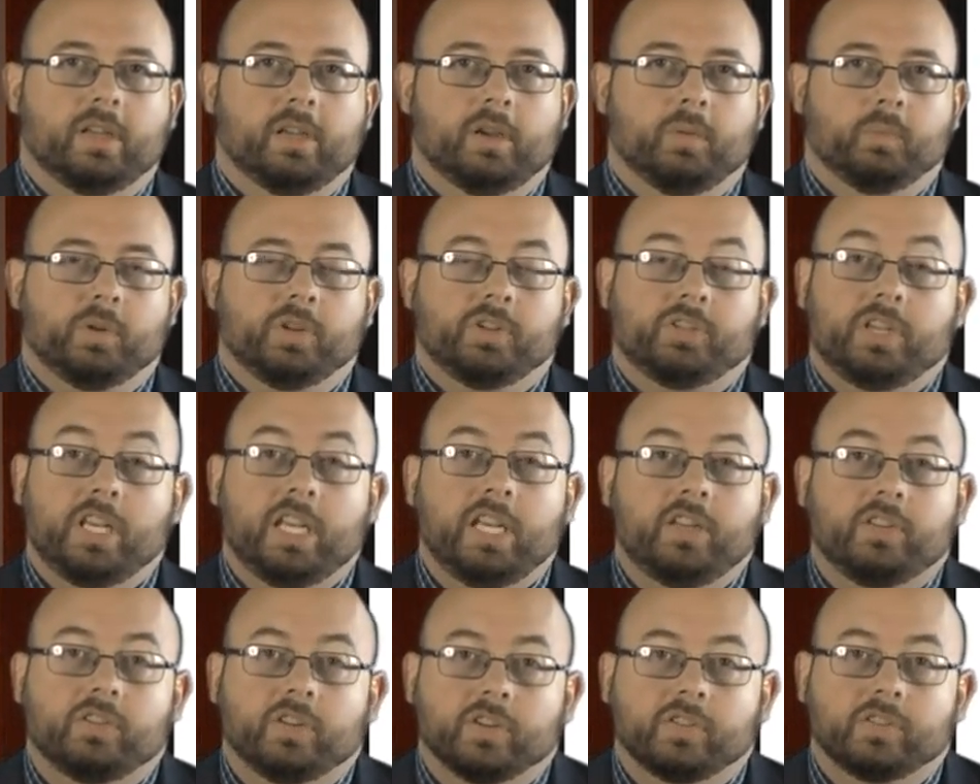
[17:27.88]
When
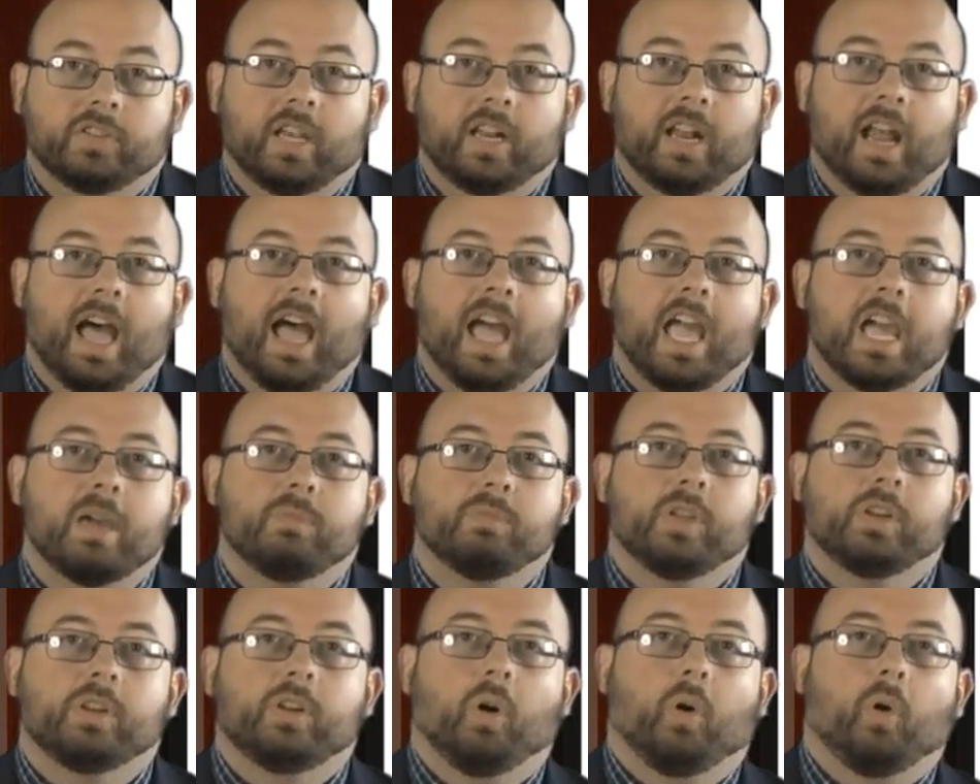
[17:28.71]
Jesus said, I am
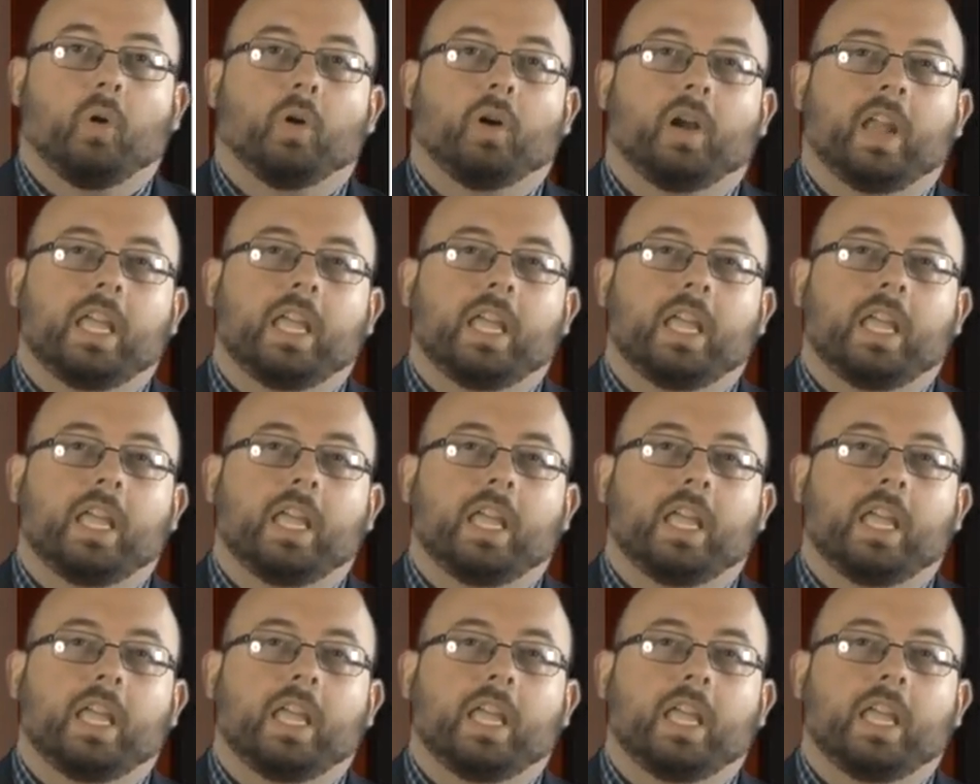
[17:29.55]
the door,